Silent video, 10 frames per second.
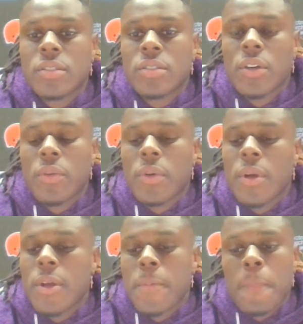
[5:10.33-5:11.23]
So
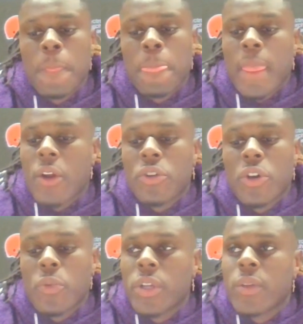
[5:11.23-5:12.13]
I don't
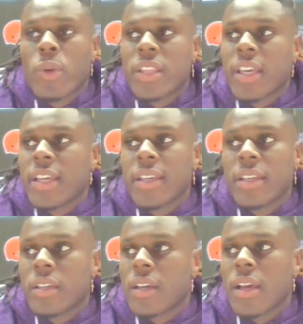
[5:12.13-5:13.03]
know what
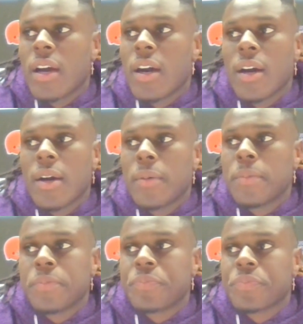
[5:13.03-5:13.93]
they
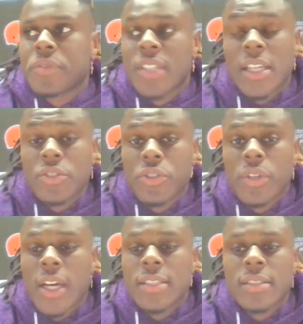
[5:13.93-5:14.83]
said to you
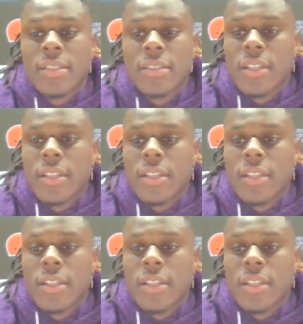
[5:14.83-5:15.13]
guys,